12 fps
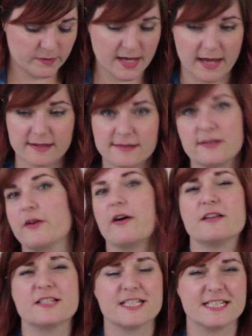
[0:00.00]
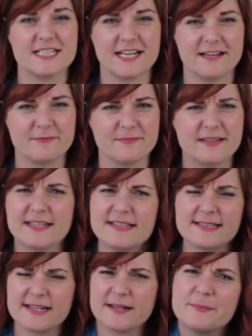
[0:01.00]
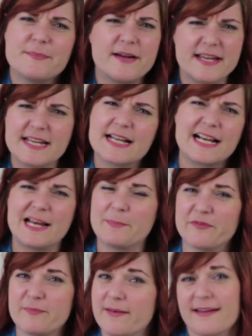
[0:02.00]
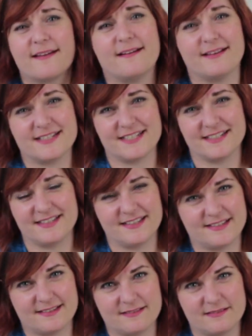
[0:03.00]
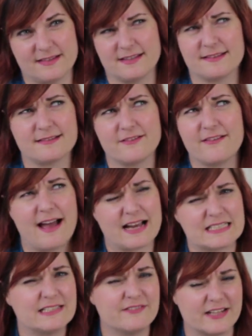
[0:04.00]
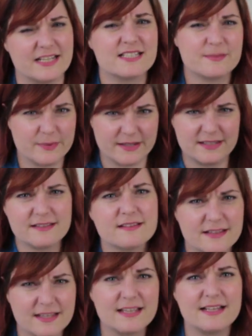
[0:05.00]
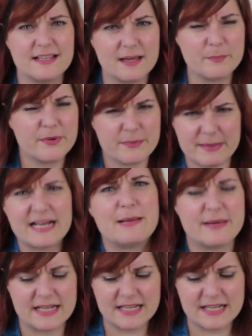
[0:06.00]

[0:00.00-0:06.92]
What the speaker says: Yes, so I should insert my clip of my cardigans that's not actually finished, but I'm putting my clip